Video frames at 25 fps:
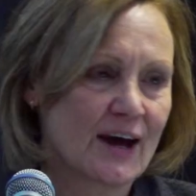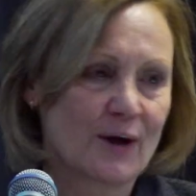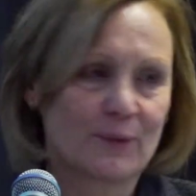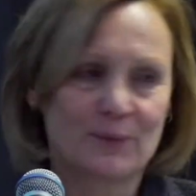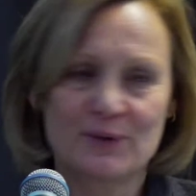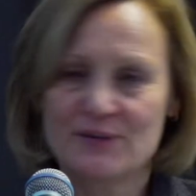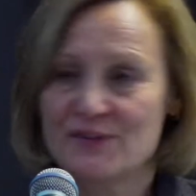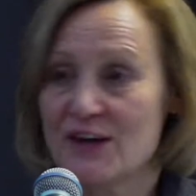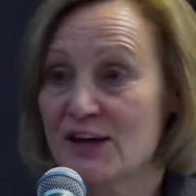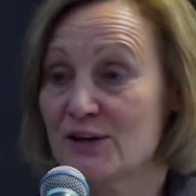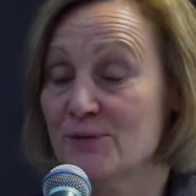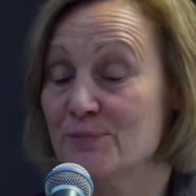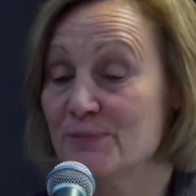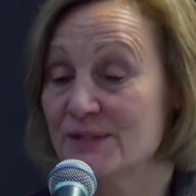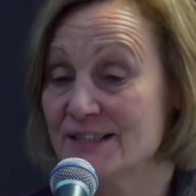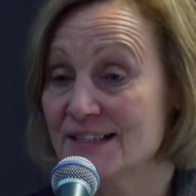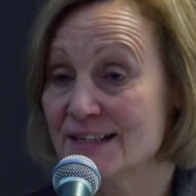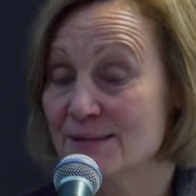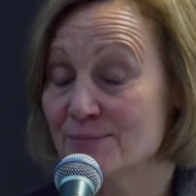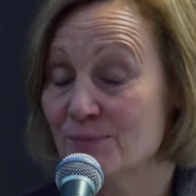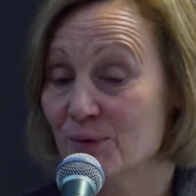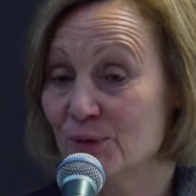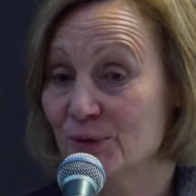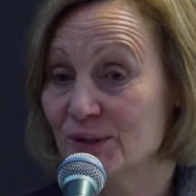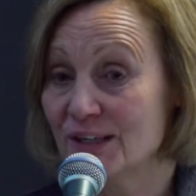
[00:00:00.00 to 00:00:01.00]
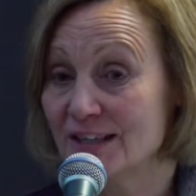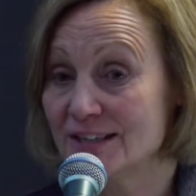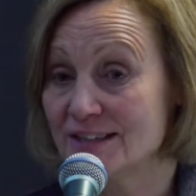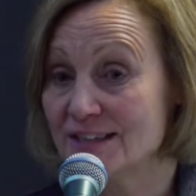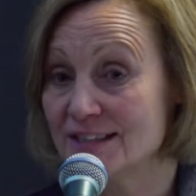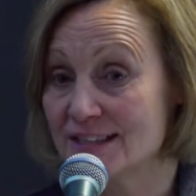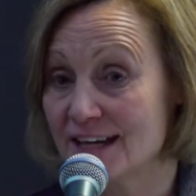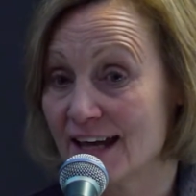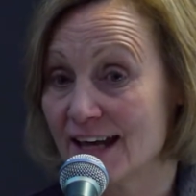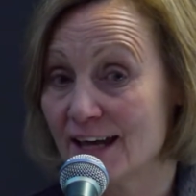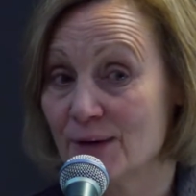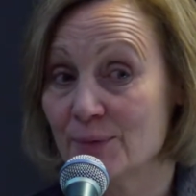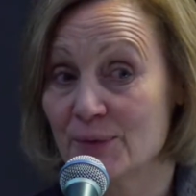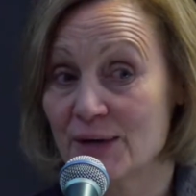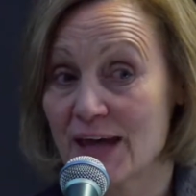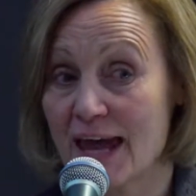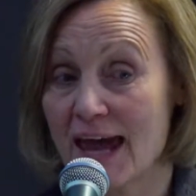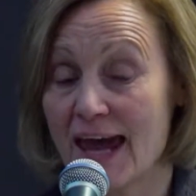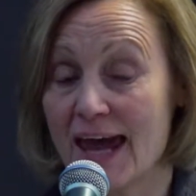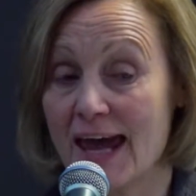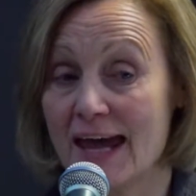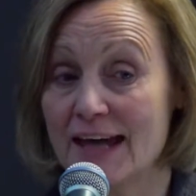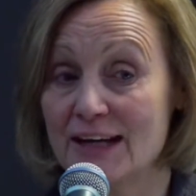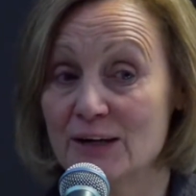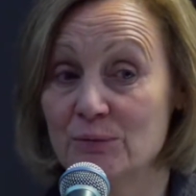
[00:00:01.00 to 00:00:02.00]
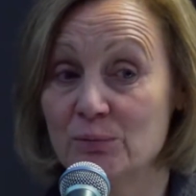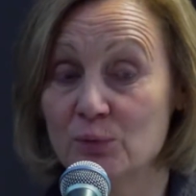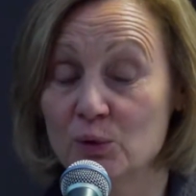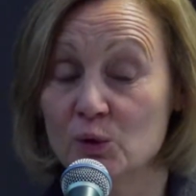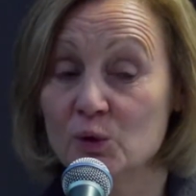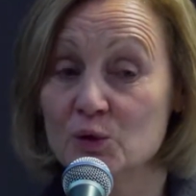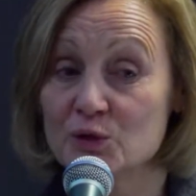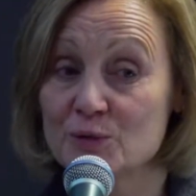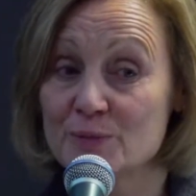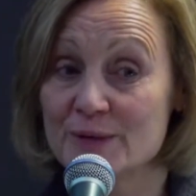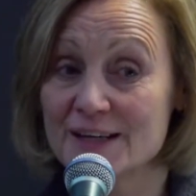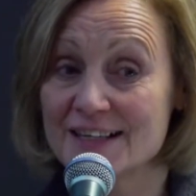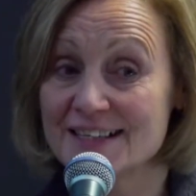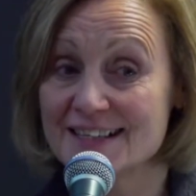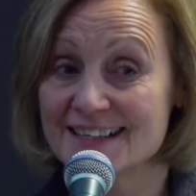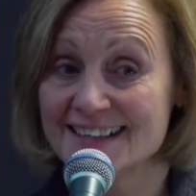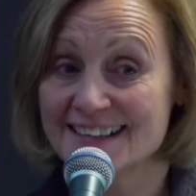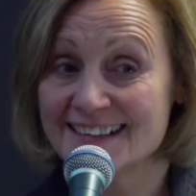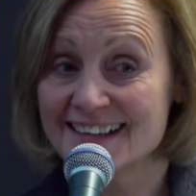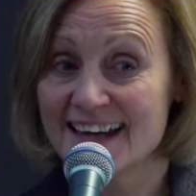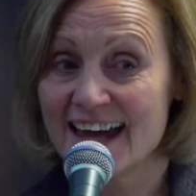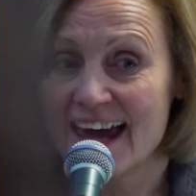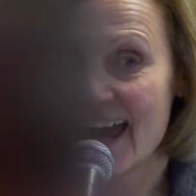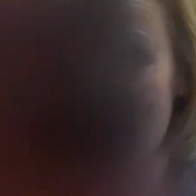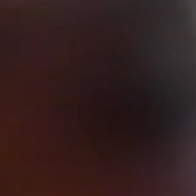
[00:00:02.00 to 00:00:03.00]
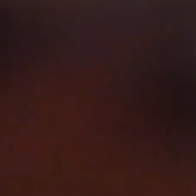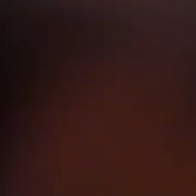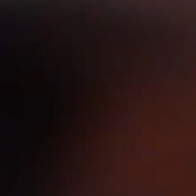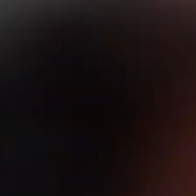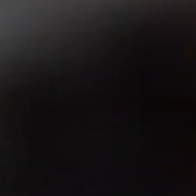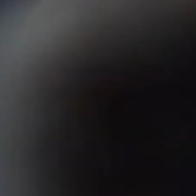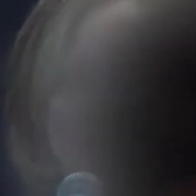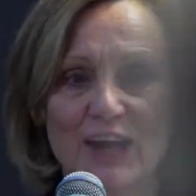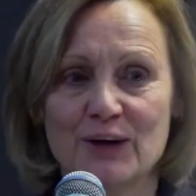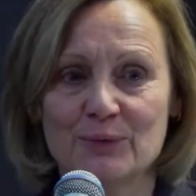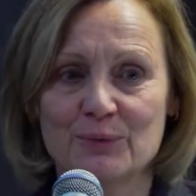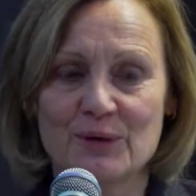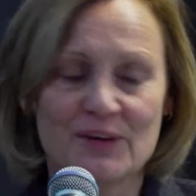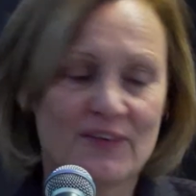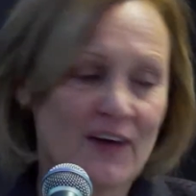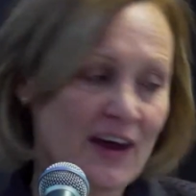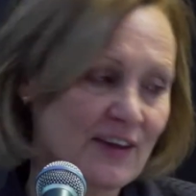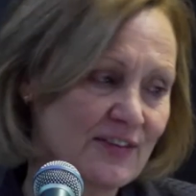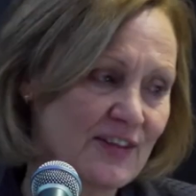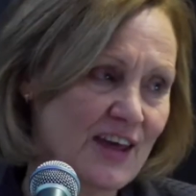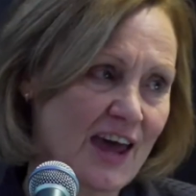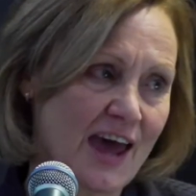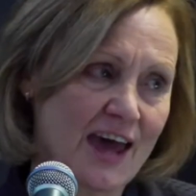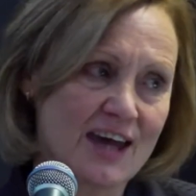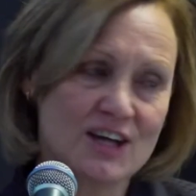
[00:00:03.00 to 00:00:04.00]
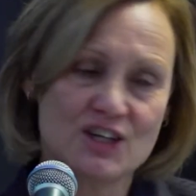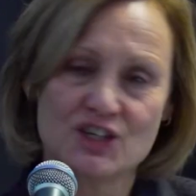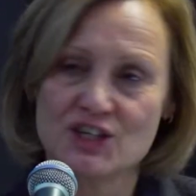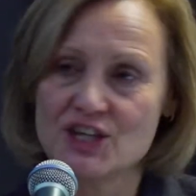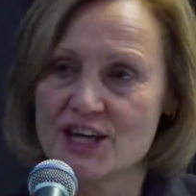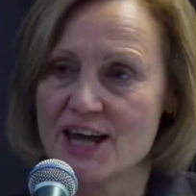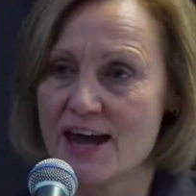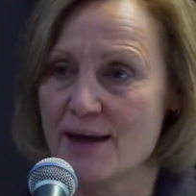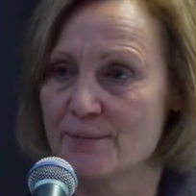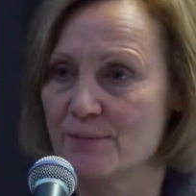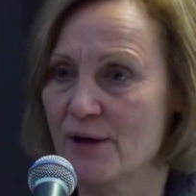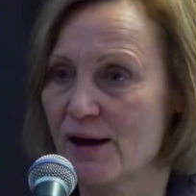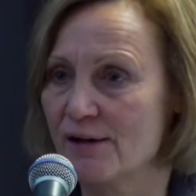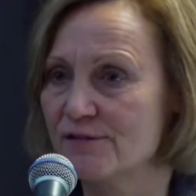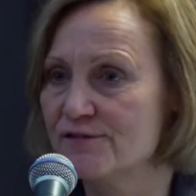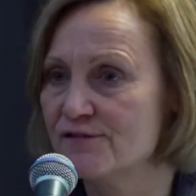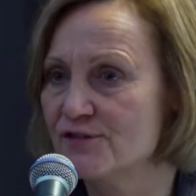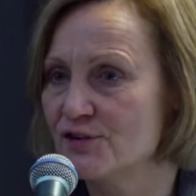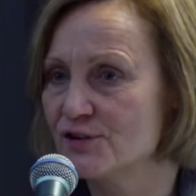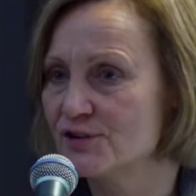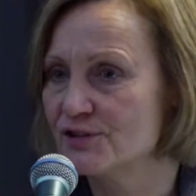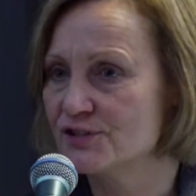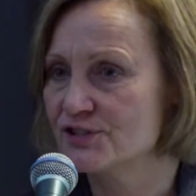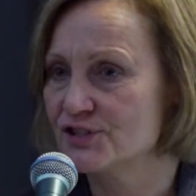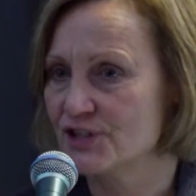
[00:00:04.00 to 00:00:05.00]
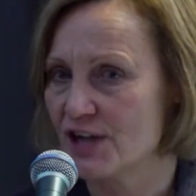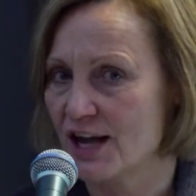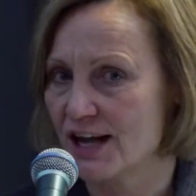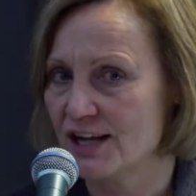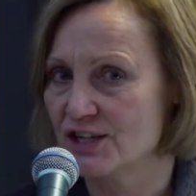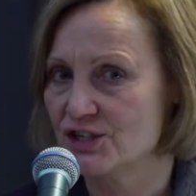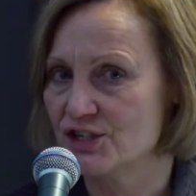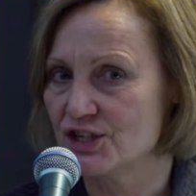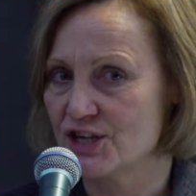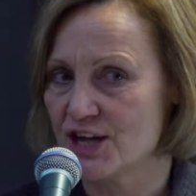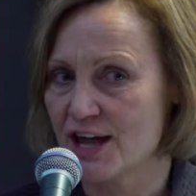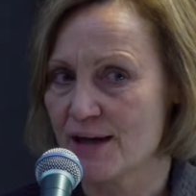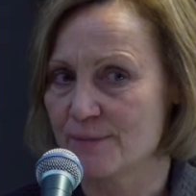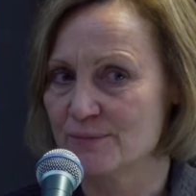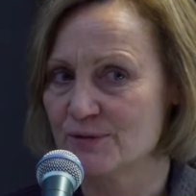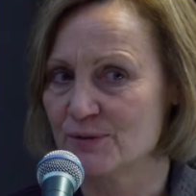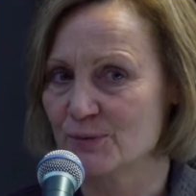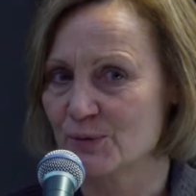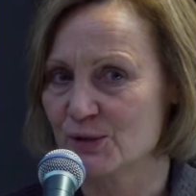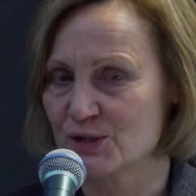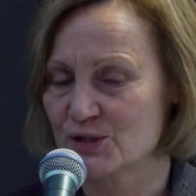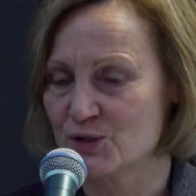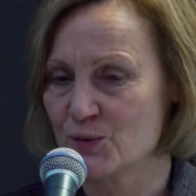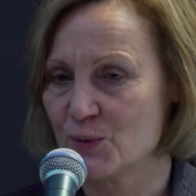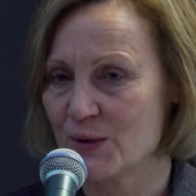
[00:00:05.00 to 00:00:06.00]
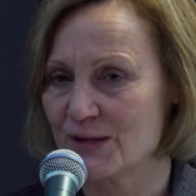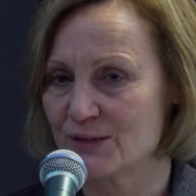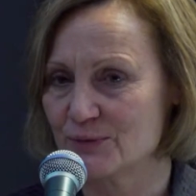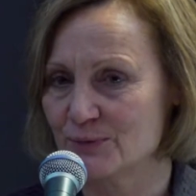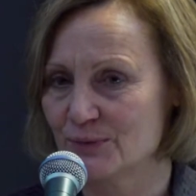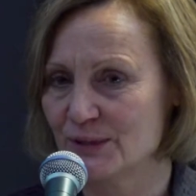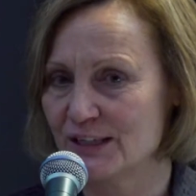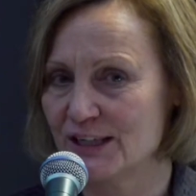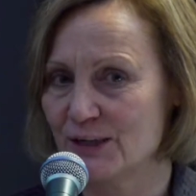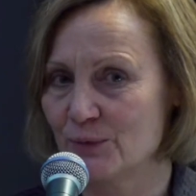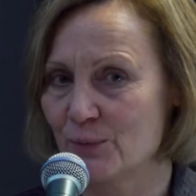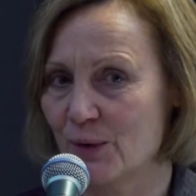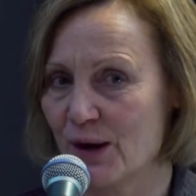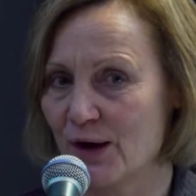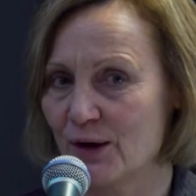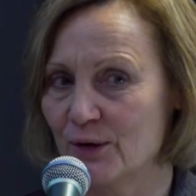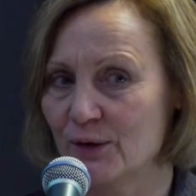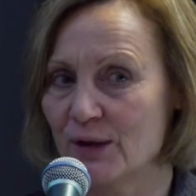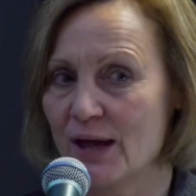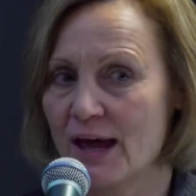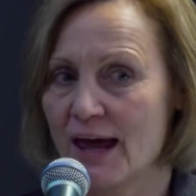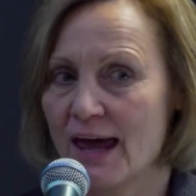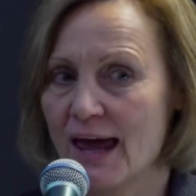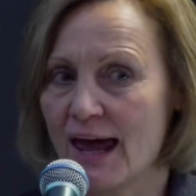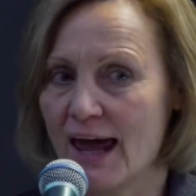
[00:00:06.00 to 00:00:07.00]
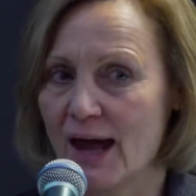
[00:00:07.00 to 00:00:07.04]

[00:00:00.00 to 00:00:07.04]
We've had a busy morning today. We had a board meeting and we've had the AGM, our first AGM, which went really well.